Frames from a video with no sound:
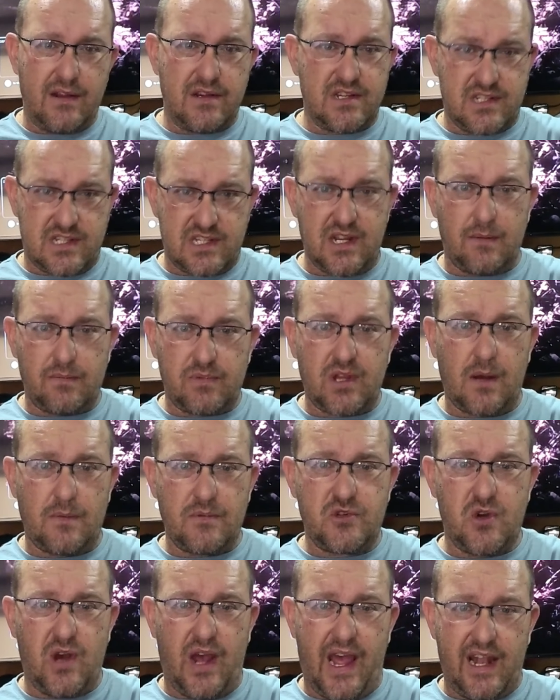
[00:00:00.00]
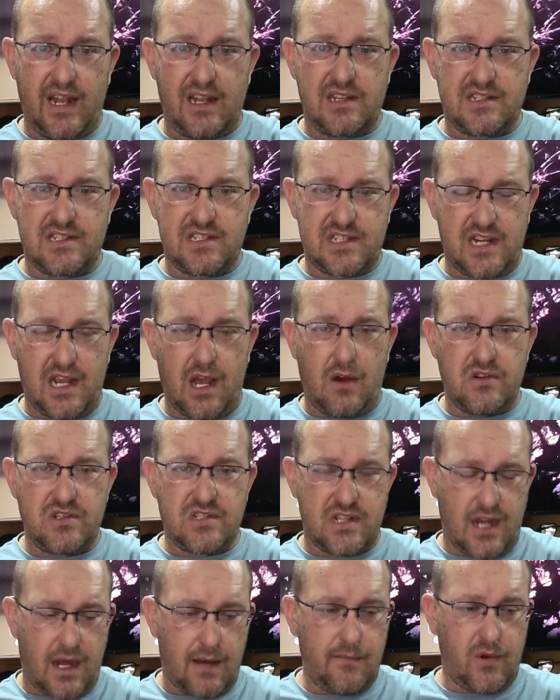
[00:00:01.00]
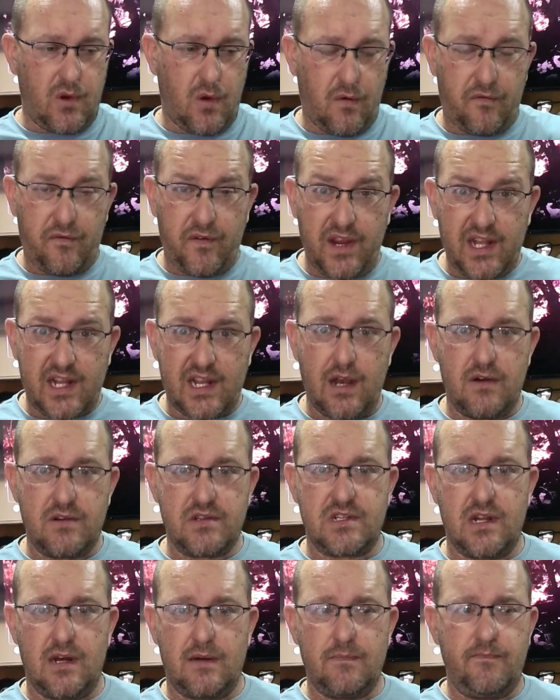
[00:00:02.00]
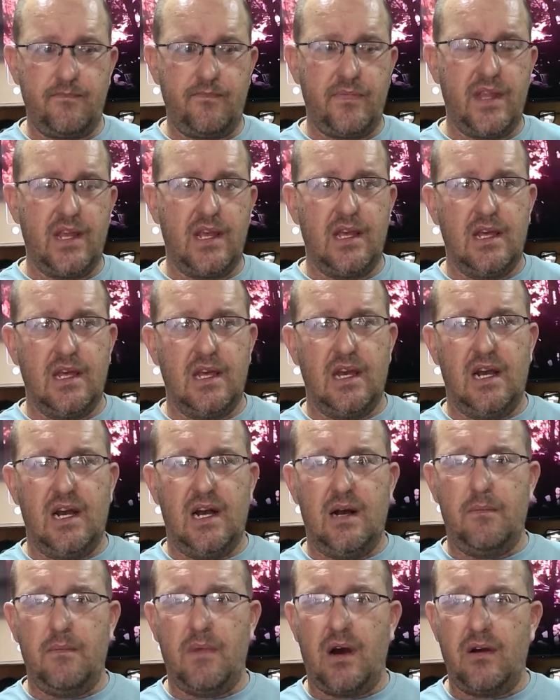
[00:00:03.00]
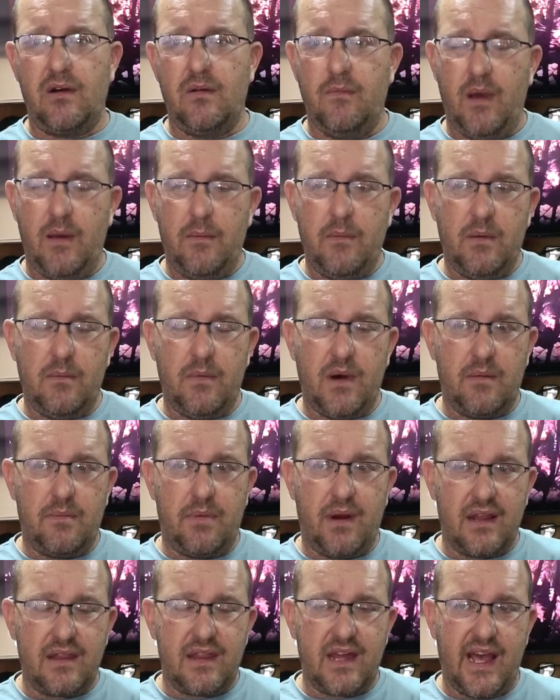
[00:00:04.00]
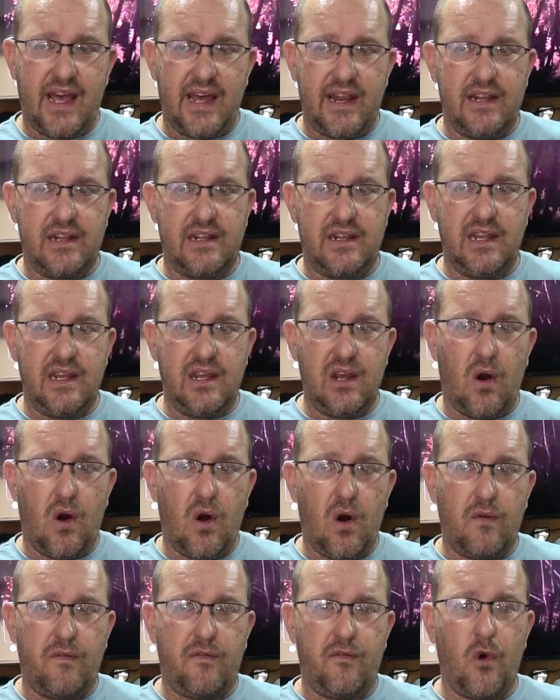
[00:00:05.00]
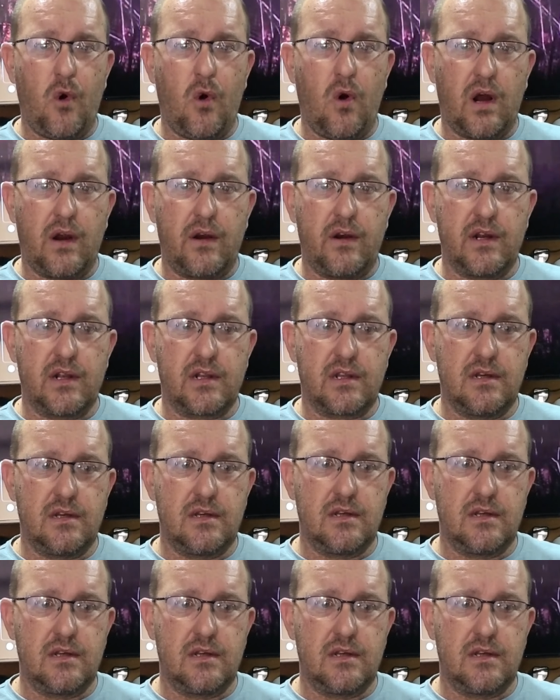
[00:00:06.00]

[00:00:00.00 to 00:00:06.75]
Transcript: Sometimes your hands goes numb, your feet goes numb. I remember my brother had a DR 400.